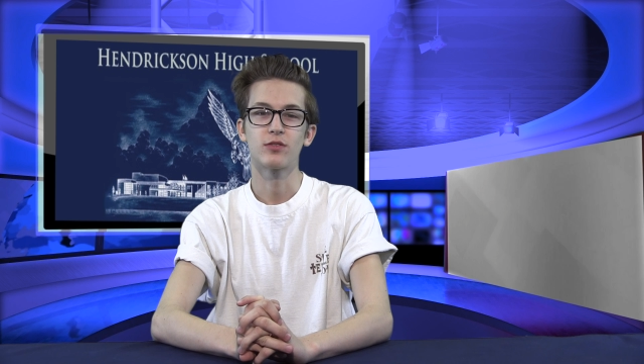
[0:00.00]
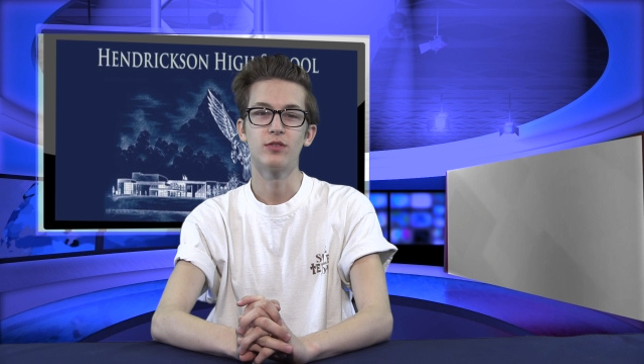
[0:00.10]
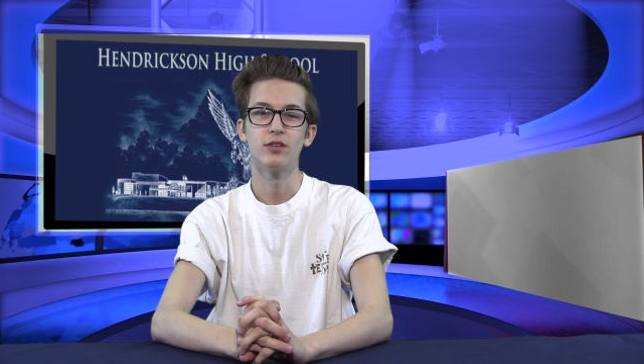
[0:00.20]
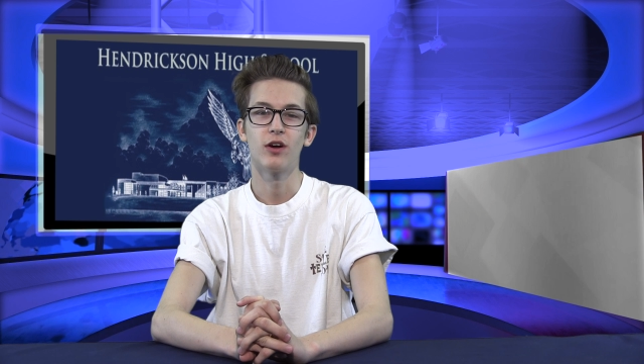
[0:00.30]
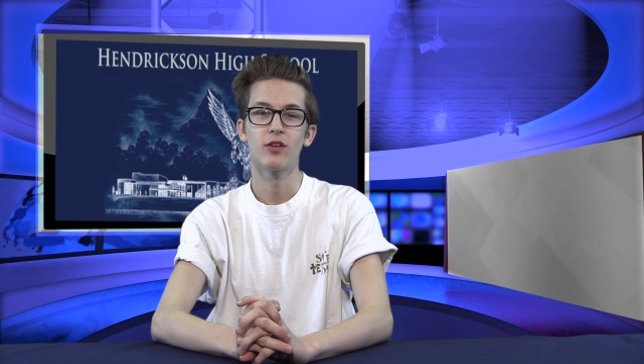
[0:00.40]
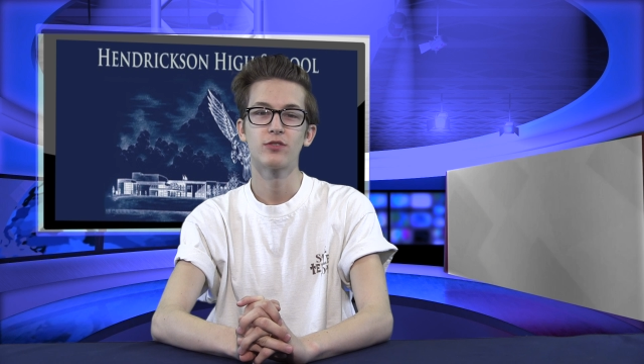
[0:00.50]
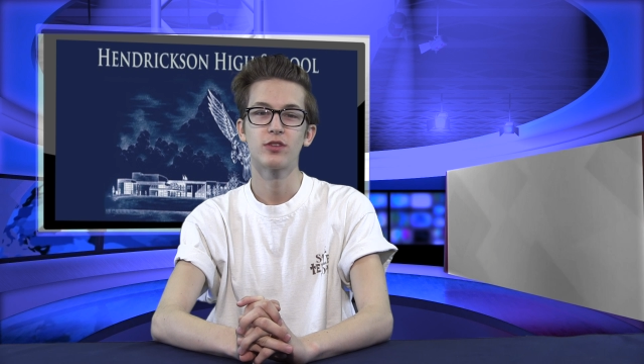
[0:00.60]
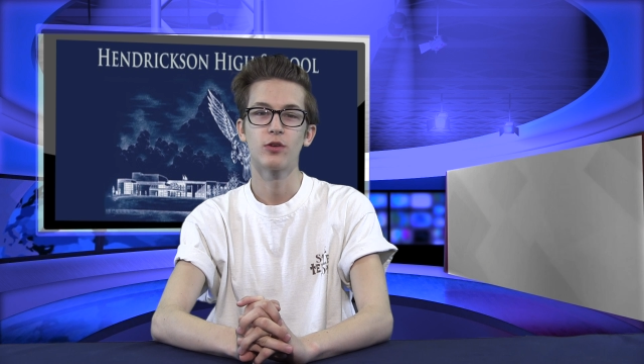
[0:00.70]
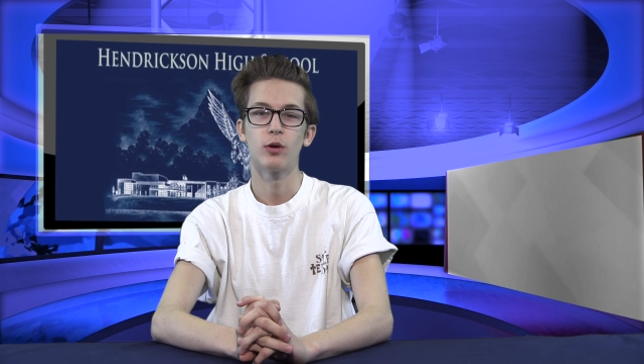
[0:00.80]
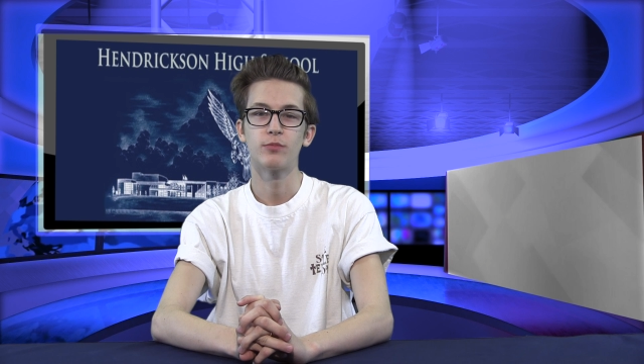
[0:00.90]
are
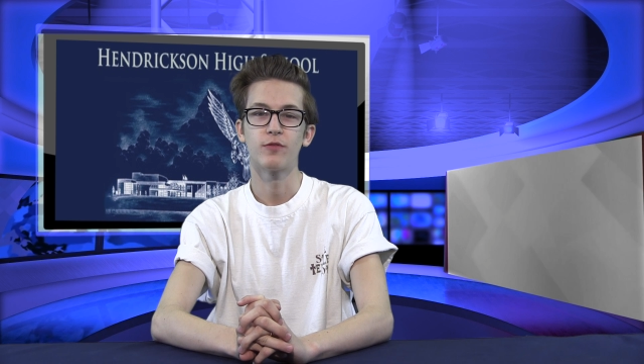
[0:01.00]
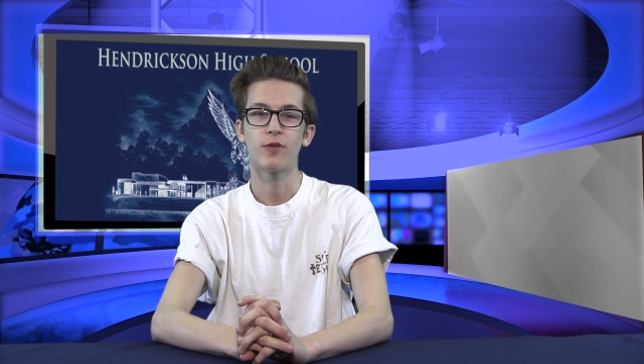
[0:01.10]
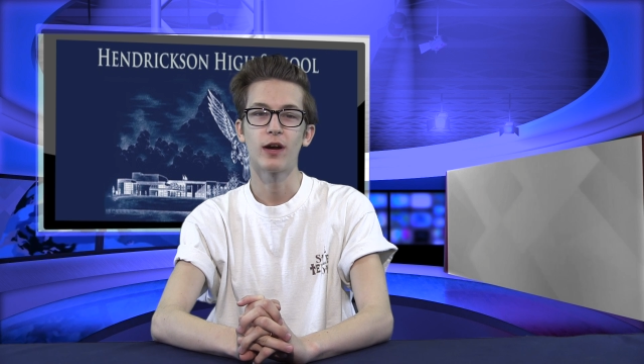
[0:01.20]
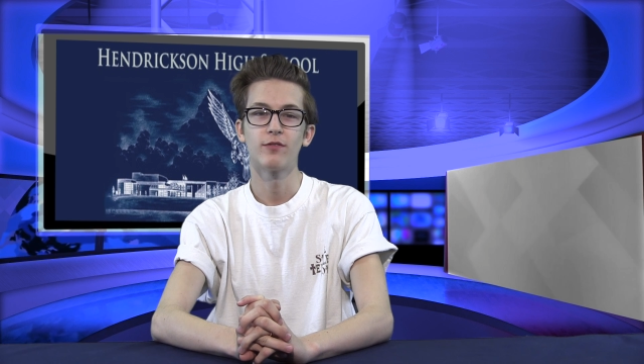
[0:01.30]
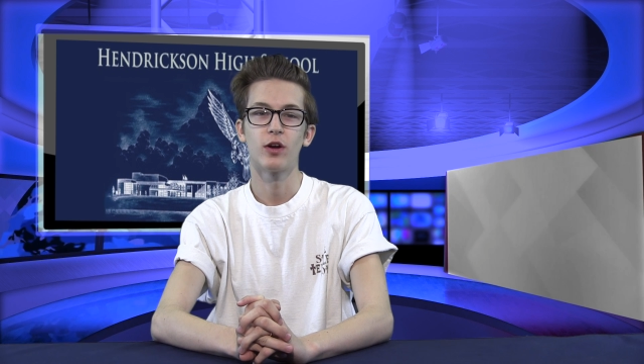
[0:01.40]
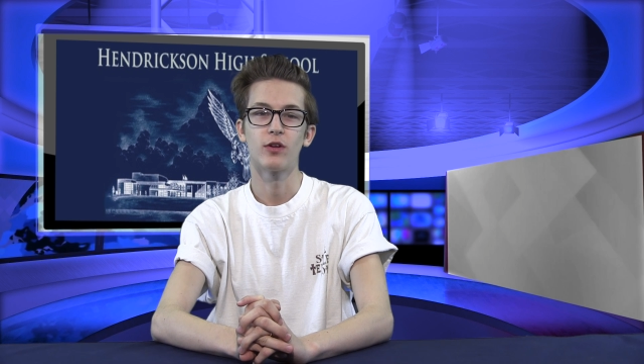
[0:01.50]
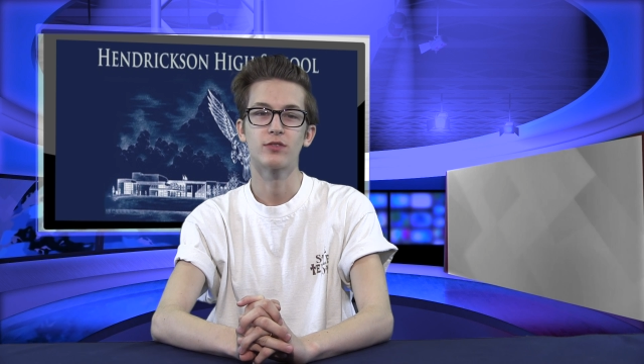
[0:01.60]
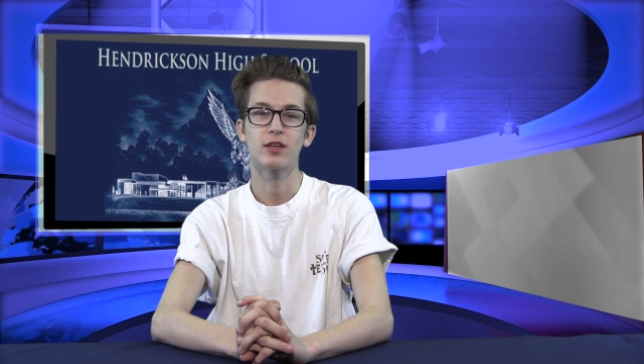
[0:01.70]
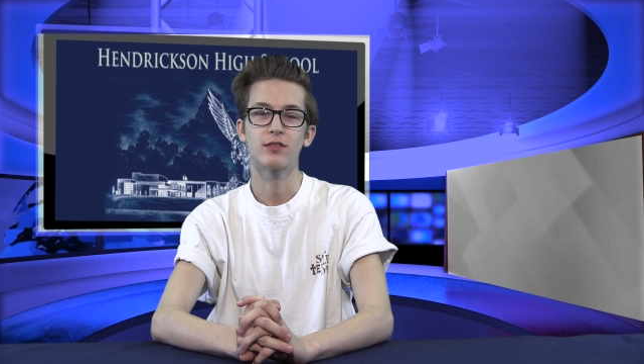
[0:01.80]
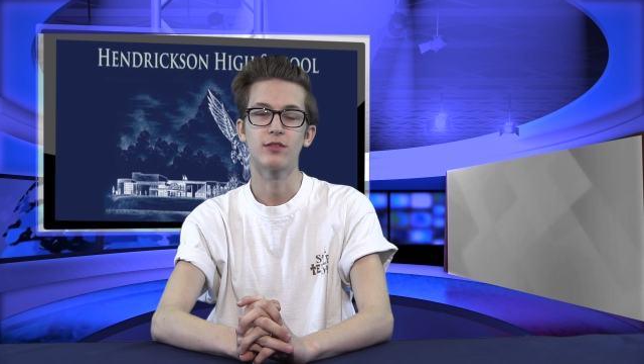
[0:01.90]
$3 and go up to
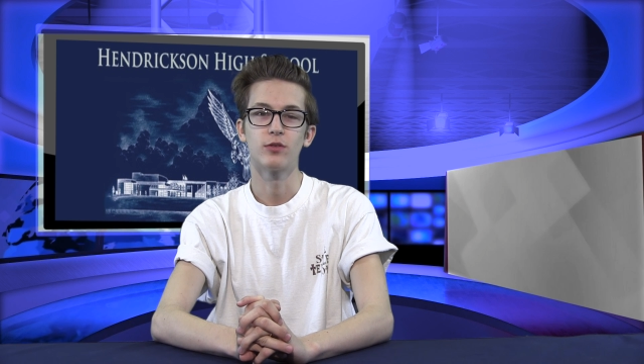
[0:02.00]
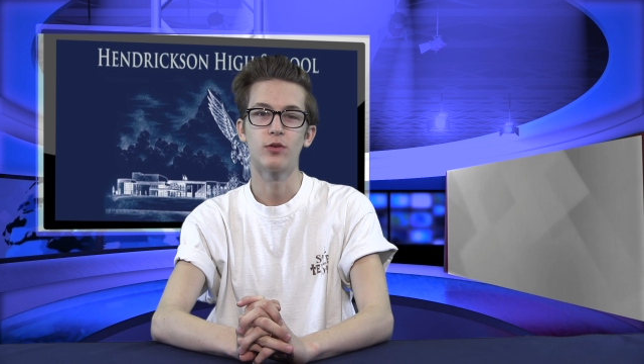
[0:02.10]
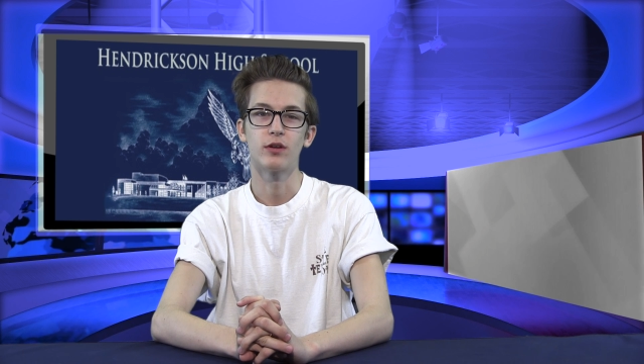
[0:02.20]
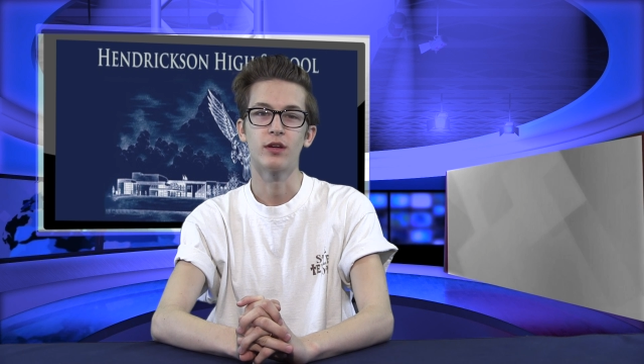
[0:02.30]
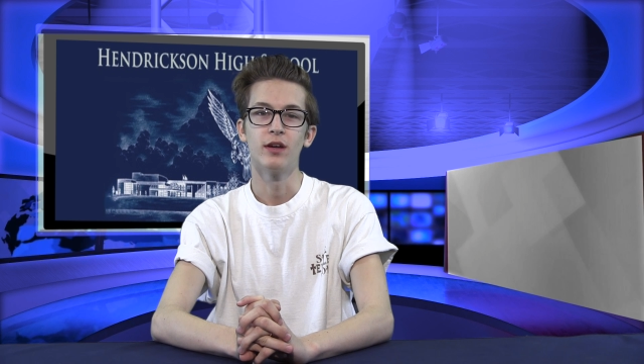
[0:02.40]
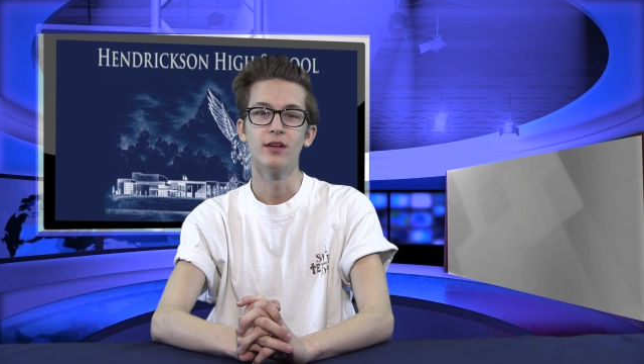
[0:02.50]
$5 at the door.